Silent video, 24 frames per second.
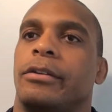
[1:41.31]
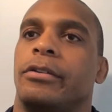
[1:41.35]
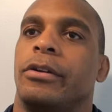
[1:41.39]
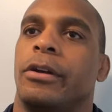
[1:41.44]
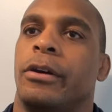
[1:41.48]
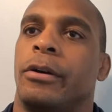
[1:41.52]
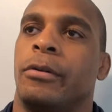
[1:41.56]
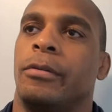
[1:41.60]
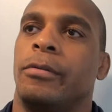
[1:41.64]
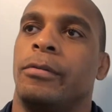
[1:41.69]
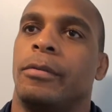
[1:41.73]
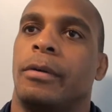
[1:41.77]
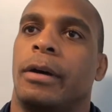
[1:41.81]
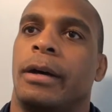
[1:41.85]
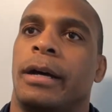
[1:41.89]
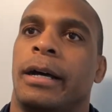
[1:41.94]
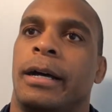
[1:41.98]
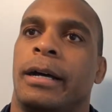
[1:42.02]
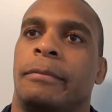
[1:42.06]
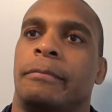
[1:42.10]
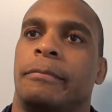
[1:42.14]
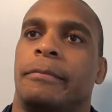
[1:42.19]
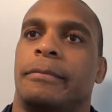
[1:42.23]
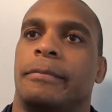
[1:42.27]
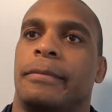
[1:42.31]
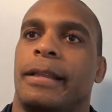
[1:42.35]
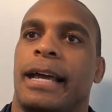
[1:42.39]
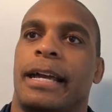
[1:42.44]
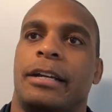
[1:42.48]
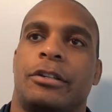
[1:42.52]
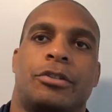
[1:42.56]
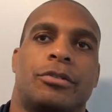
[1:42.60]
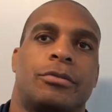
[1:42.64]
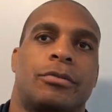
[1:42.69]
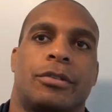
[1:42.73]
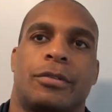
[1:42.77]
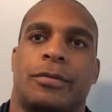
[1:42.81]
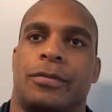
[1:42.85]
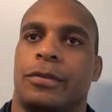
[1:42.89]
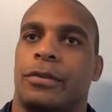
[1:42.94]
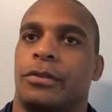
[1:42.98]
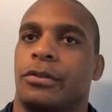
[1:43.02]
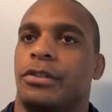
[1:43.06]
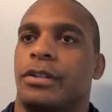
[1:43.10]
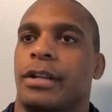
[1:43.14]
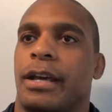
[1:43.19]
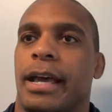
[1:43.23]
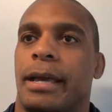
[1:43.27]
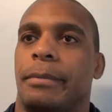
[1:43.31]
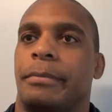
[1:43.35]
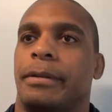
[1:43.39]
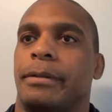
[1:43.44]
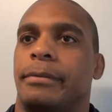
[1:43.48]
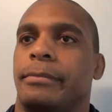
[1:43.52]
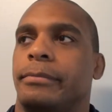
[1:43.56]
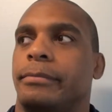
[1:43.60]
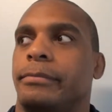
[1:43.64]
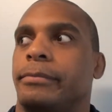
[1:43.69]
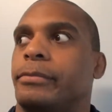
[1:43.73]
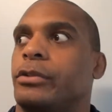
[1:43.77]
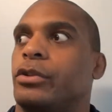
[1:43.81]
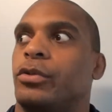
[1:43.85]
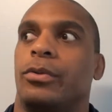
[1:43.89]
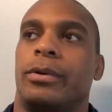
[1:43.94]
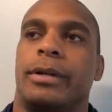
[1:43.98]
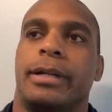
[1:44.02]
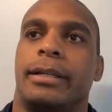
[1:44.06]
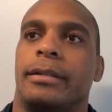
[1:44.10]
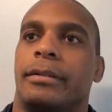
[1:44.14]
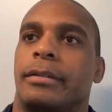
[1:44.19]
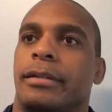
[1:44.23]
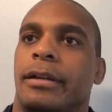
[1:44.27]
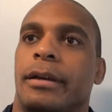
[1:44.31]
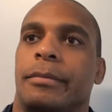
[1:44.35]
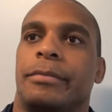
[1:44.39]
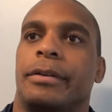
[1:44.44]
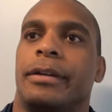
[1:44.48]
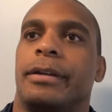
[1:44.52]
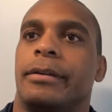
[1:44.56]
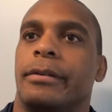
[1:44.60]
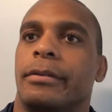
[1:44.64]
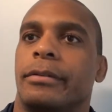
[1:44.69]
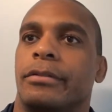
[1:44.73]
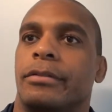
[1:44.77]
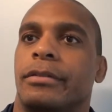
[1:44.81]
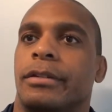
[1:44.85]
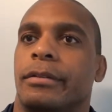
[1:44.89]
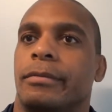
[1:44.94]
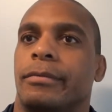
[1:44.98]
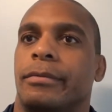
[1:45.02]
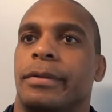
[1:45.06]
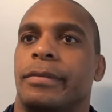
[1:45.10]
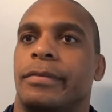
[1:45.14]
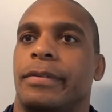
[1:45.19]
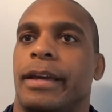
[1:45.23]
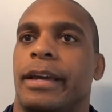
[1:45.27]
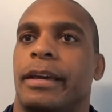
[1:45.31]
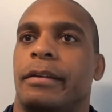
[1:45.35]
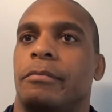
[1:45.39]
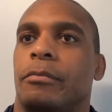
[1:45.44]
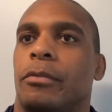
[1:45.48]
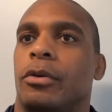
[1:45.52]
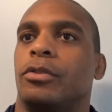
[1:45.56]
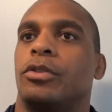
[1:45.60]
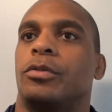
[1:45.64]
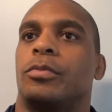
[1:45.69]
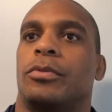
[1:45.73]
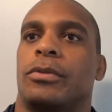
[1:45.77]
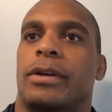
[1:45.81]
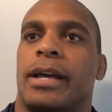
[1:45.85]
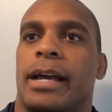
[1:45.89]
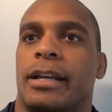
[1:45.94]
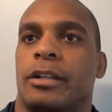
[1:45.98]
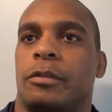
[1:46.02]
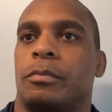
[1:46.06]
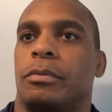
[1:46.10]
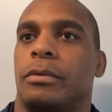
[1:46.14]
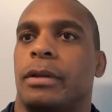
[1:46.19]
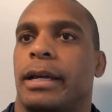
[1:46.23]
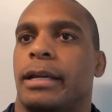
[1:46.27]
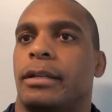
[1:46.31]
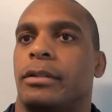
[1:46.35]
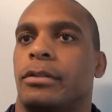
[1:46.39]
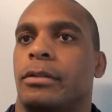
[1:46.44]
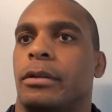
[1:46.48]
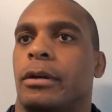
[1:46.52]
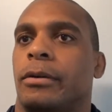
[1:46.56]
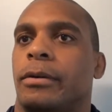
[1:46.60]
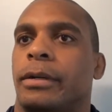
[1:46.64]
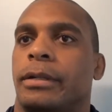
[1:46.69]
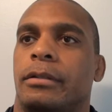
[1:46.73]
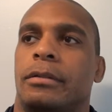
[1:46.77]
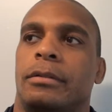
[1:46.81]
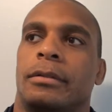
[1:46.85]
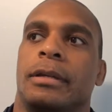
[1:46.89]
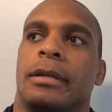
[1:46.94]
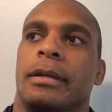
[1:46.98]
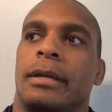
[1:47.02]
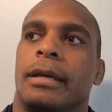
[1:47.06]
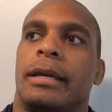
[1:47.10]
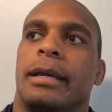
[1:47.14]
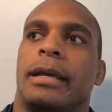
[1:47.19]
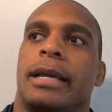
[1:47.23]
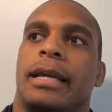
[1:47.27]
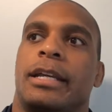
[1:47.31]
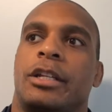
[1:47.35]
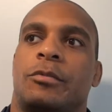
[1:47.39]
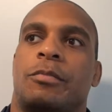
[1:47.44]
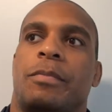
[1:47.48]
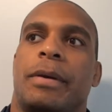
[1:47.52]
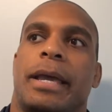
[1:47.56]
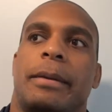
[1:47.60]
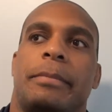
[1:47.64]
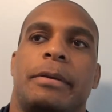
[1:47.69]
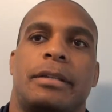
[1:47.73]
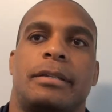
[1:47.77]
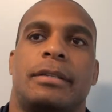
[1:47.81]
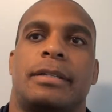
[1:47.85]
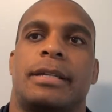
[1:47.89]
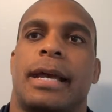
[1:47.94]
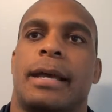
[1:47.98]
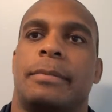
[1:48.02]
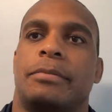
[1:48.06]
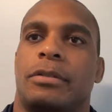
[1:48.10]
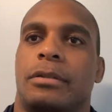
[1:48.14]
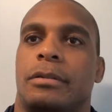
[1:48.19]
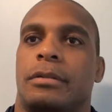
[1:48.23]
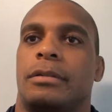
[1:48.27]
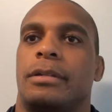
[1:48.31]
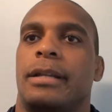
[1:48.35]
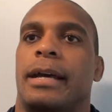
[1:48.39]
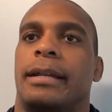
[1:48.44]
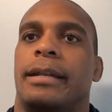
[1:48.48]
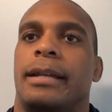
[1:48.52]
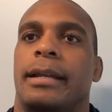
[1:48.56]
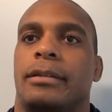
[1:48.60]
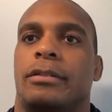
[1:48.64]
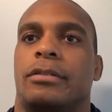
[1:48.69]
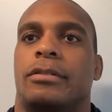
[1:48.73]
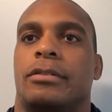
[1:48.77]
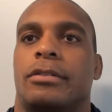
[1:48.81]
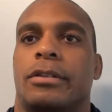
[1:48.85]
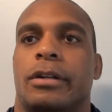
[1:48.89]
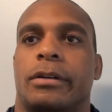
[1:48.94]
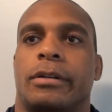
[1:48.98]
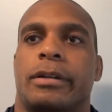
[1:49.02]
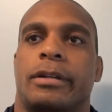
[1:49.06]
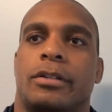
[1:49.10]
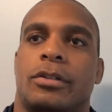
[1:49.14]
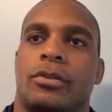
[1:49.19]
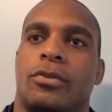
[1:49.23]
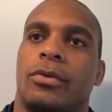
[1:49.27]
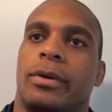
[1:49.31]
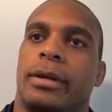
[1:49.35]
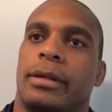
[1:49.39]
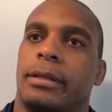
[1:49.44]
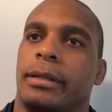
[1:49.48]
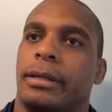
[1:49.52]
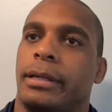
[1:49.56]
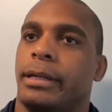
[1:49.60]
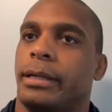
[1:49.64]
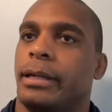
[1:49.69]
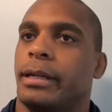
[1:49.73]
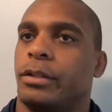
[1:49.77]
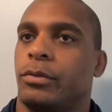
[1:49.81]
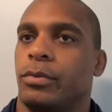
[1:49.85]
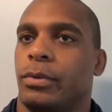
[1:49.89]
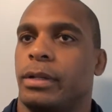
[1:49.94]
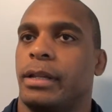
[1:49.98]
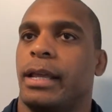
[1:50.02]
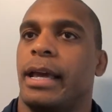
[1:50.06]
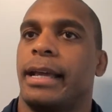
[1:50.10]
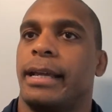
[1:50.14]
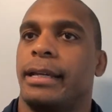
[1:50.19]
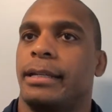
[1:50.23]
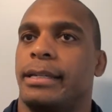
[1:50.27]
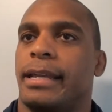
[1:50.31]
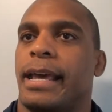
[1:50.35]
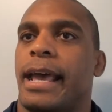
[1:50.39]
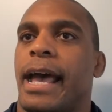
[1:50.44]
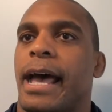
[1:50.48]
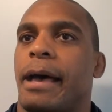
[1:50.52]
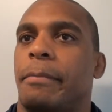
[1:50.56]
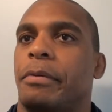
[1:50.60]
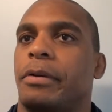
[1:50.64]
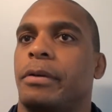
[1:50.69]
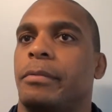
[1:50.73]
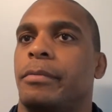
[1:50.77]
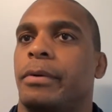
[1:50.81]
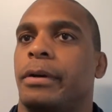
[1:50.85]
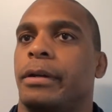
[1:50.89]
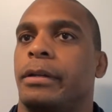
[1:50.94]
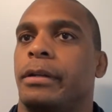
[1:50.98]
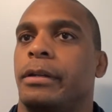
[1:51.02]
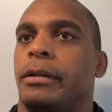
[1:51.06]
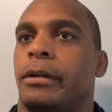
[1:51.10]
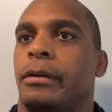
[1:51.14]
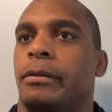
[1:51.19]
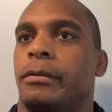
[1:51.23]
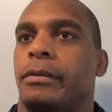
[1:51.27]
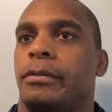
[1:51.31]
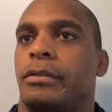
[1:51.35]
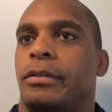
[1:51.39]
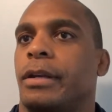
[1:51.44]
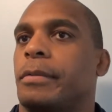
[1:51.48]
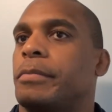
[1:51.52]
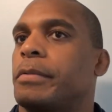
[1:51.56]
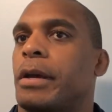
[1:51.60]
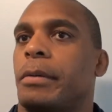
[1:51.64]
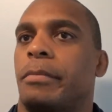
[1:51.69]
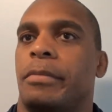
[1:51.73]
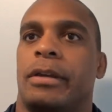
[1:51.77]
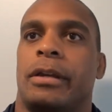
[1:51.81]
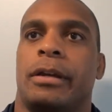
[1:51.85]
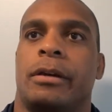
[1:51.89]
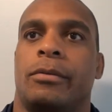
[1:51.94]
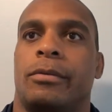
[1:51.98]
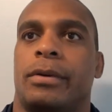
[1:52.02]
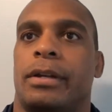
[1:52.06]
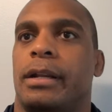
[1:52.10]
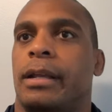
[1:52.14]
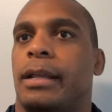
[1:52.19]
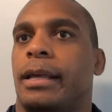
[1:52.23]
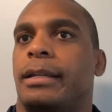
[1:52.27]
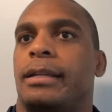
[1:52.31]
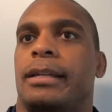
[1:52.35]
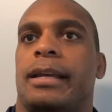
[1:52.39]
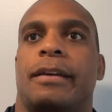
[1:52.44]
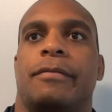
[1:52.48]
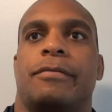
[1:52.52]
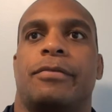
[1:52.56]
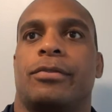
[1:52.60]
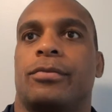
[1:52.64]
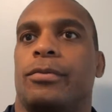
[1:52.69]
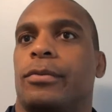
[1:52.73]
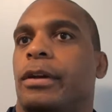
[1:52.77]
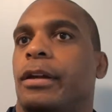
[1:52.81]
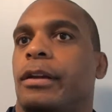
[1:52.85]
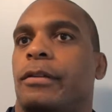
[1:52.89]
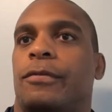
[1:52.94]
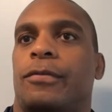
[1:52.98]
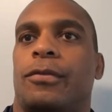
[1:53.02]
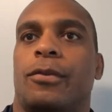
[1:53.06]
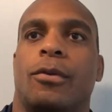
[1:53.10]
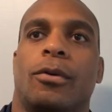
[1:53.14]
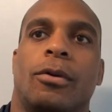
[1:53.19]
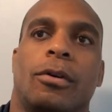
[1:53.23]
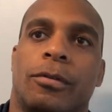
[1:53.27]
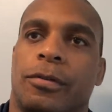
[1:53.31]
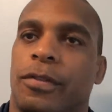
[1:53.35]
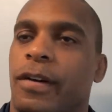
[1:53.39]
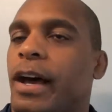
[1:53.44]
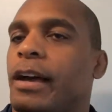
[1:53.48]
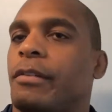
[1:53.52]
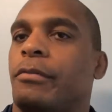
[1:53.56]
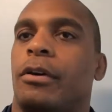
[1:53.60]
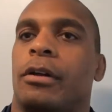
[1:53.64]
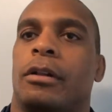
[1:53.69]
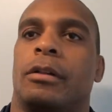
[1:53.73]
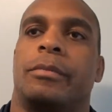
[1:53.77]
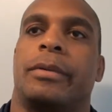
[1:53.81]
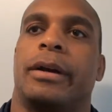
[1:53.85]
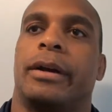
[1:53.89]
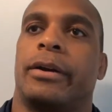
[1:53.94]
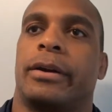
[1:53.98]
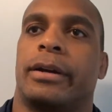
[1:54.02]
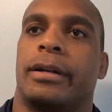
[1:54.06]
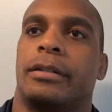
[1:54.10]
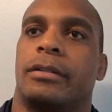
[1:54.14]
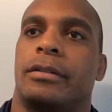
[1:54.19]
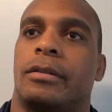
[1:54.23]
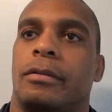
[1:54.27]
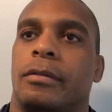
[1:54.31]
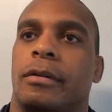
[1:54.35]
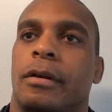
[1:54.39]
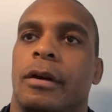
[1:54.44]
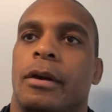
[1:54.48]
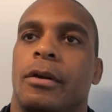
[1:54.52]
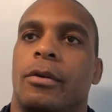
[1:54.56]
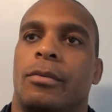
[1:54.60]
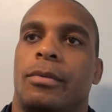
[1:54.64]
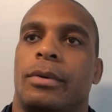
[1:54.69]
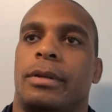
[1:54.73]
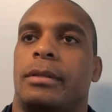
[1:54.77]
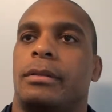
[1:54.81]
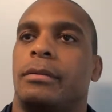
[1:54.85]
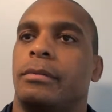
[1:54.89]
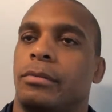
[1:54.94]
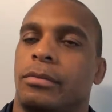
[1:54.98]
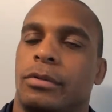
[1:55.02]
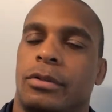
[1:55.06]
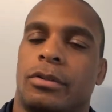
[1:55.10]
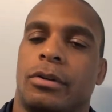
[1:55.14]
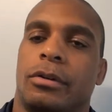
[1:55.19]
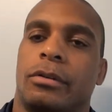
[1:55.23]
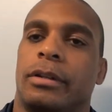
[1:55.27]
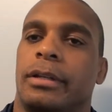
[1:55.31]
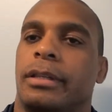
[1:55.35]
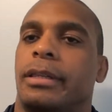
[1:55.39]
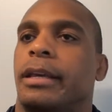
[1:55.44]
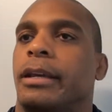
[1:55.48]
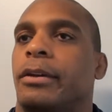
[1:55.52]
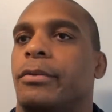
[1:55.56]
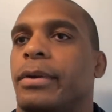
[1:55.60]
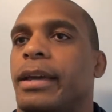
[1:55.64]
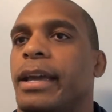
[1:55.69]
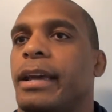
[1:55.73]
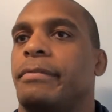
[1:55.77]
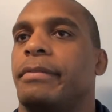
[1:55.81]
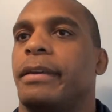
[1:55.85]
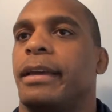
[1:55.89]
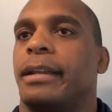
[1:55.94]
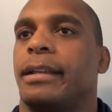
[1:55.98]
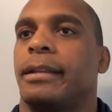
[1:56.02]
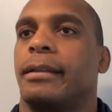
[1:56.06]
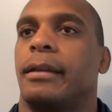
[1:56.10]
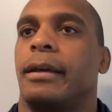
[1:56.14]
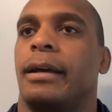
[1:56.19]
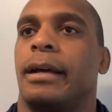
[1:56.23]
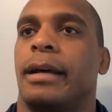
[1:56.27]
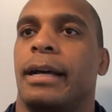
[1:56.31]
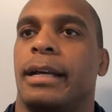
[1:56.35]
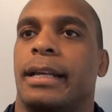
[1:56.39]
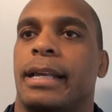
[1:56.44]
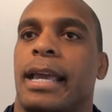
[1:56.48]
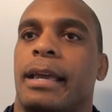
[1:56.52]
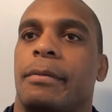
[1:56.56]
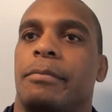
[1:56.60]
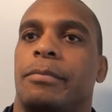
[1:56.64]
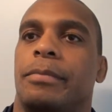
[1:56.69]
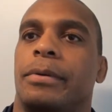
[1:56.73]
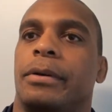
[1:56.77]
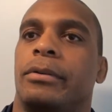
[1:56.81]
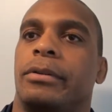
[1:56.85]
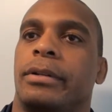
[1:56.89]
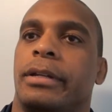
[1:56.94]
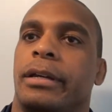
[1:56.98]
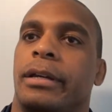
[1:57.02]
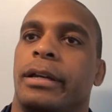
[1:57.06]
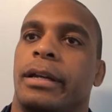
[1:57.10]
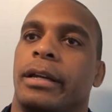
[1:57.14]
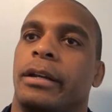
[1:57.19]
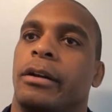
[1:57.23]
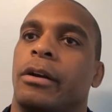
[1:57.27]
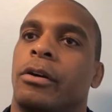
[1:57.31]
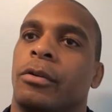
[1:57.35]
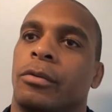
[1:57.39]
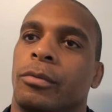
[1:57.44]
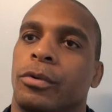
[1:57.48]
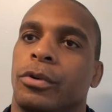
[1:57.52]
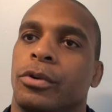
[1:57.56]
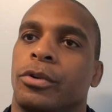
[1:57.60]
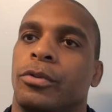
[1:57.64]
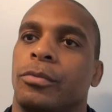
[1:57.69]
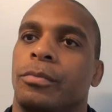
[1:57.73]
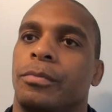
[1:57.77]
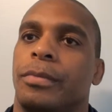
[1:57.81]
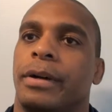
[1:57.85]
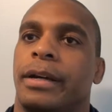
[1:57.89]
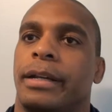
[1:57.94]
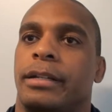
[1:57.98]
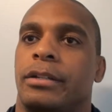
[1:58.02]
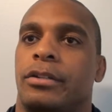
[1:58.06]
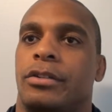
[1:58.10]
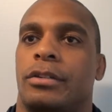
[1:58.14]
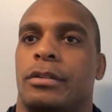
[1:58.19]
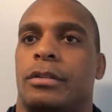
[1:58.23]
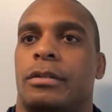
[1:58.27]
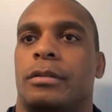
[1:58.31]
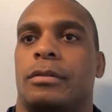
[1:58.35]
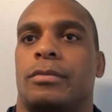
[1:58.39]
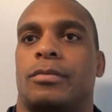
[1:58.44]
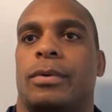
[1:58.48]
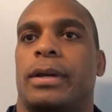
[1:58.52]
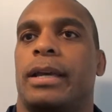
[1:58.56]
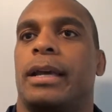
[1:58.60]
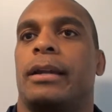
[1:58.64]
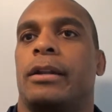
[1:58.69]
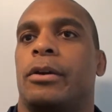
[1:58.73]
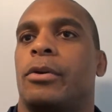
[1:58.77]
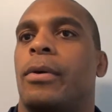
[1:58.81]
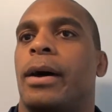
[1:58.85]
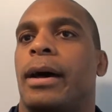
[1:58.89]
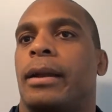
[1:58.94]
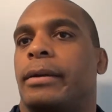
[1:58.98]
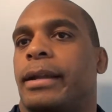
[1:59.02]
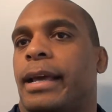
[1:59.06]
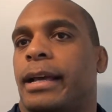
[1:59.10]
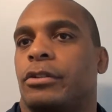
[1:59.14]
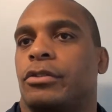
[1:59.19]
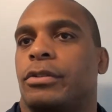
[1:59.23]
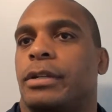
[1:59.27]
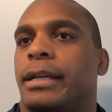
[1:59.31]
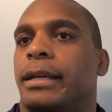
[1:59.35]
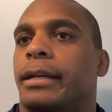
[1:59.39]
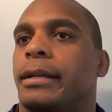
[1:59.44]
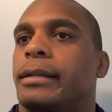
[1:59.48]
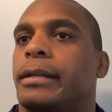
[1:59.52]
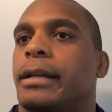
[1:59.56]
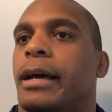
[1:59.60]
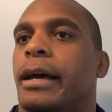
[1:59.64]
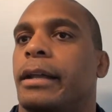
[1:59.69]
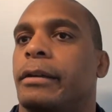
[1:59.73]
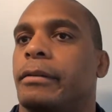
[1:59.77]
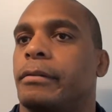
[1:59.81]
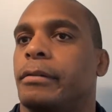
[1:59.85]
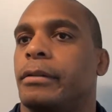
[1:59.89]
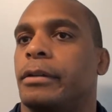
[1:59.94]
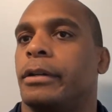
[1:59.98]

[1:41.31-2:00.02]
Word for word: You know, um, last year was the first time in 20 some years that we've had multiple guys play. So it's it's baby steps. It's not necessarily as quickly as we'd like it to happen, but you know, this upcoming year we'd like to have three, four, or five All Americans certainly think we have that uh, capability in our room, but it's just we got to go out and actually get it done.